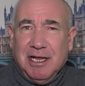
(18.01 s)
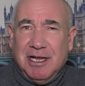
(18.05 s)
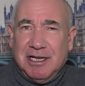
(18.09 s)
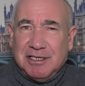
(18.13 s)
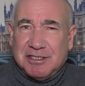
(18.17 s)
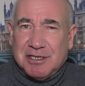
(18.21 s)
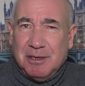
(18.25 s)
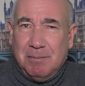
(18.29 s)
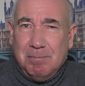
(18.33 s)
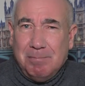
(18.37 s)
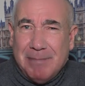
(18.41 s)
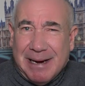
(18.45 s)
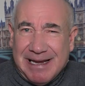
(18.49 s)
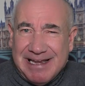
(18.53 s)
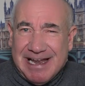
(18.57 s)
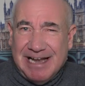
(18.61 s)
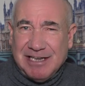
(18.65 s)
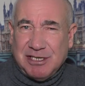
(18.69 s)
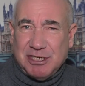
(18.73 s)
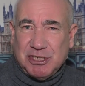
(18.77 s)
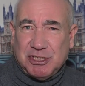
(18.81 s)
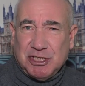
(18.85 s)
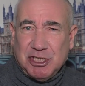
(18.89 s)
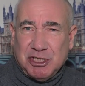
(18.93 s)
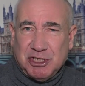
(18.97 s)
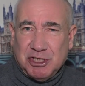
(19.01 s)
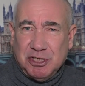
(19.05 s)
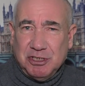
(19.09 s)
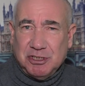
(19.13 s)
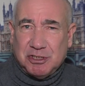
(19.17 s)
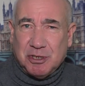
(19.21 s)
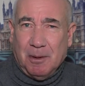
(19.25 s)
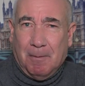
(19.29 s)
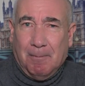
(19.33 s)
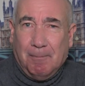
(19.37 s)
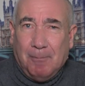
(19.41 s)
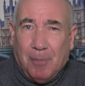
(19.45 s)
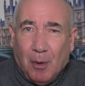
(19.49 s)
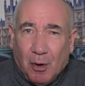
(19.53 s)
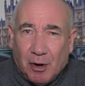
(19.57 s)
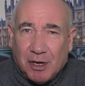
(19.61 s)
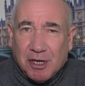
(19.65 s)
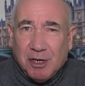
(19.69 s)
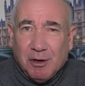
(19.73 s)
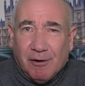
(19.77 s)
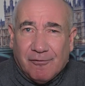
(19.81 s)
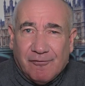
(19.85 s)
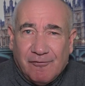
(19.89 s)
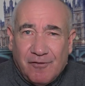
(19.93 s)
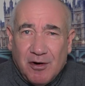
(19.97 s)
to make that decision to book
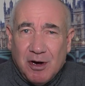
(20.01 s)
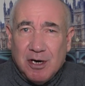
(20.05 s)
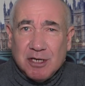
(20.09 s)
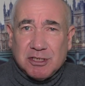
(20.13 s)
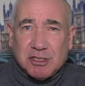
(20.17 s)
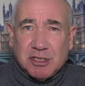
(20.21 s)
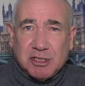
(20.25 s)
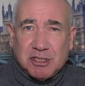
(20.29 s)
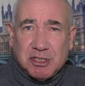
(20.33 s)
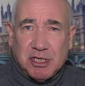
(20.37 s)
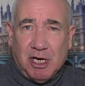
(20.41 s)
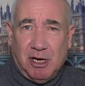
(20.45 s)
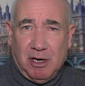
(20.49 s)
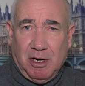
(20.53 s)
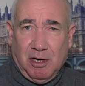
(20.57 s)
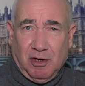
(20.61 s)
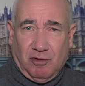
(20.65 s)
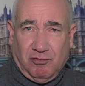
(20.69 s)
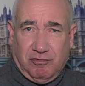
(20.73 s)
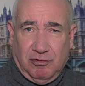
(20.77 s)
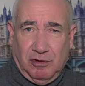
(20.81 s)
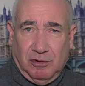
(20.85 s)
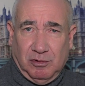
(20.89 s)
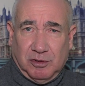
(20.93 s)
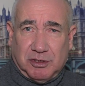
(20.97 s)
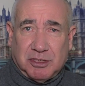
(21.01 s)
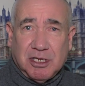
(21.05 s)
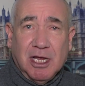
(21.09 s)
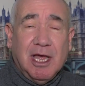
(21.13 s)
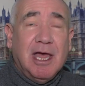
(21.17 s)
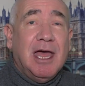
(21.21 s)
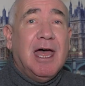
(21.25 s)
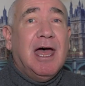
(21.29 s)
your first solo cruise.